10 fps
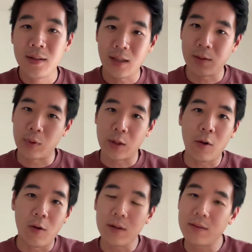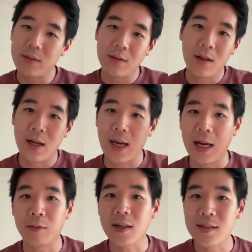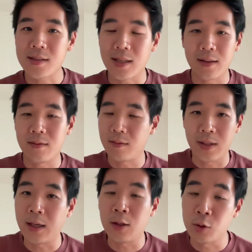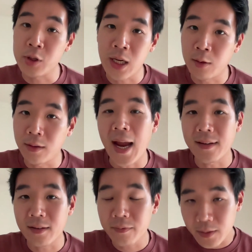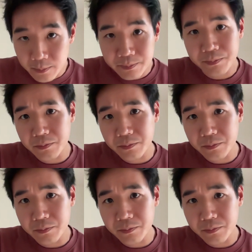that record areas that they usually are not active in